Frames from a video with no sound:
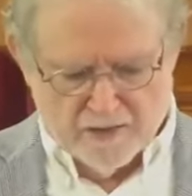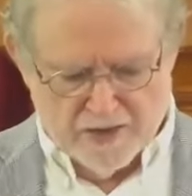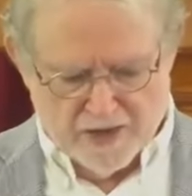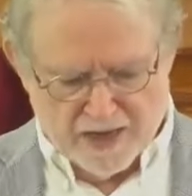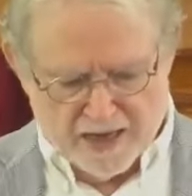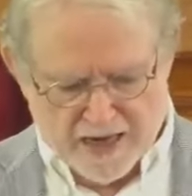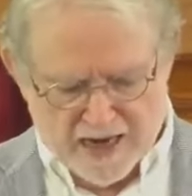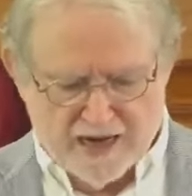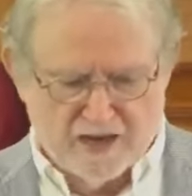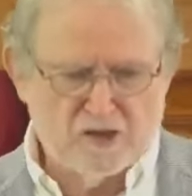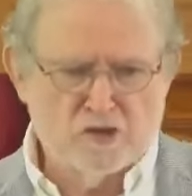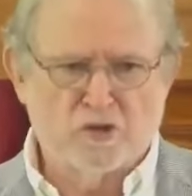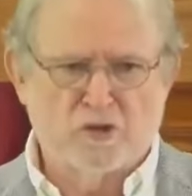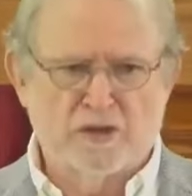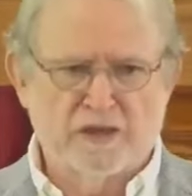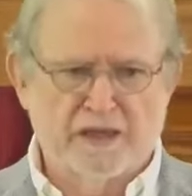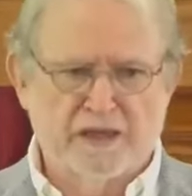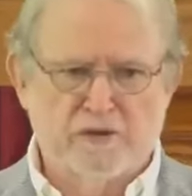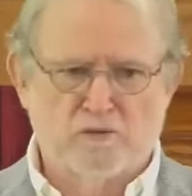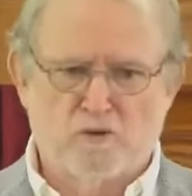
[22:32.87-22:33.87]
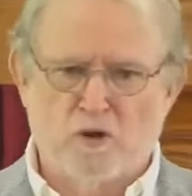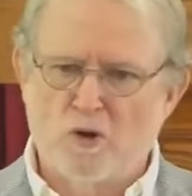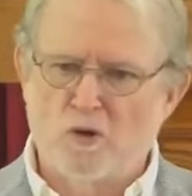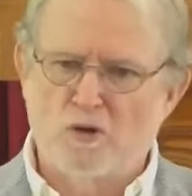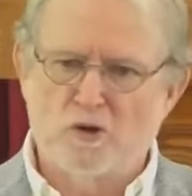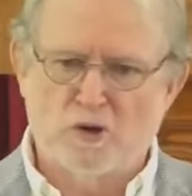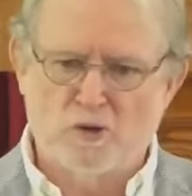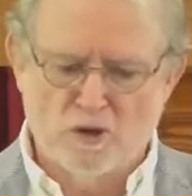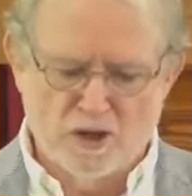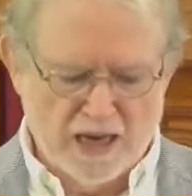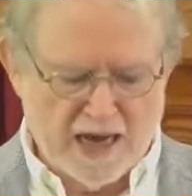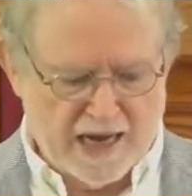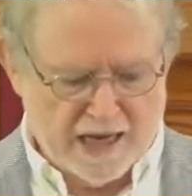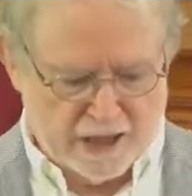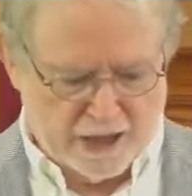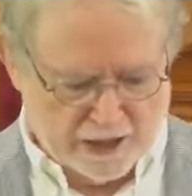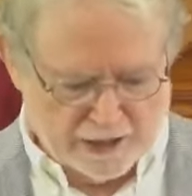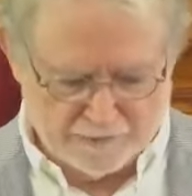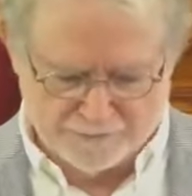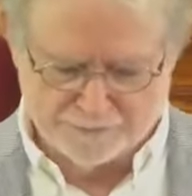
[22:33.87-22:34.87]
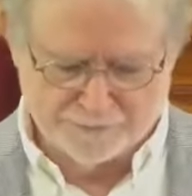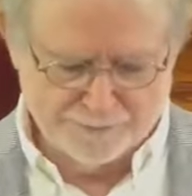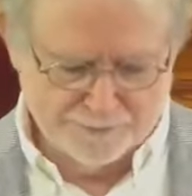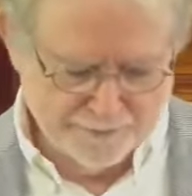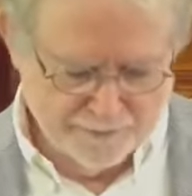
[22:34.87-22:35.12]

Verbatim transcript: that I actually wrote her a letter,